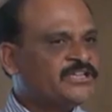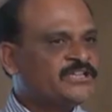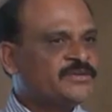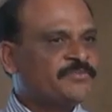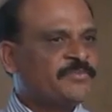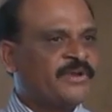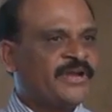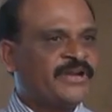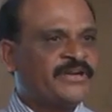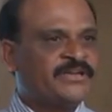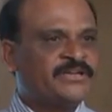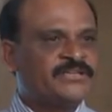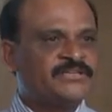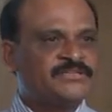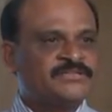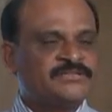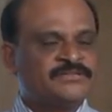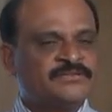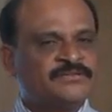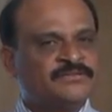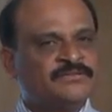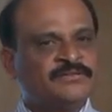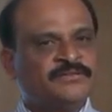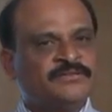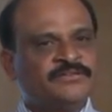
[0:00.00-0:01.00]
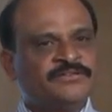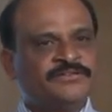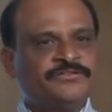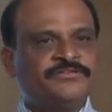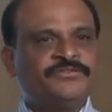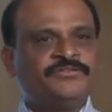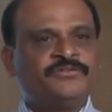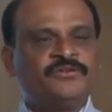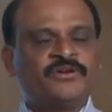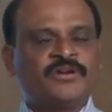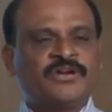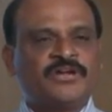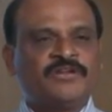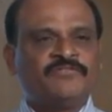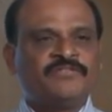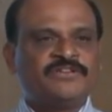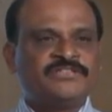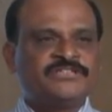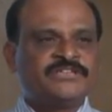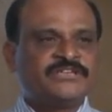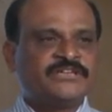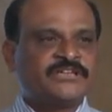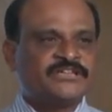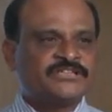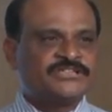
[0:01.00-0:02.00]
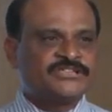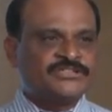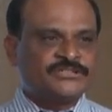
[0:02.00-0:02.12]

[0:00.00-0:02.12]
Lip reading: a practice, you are always in touch.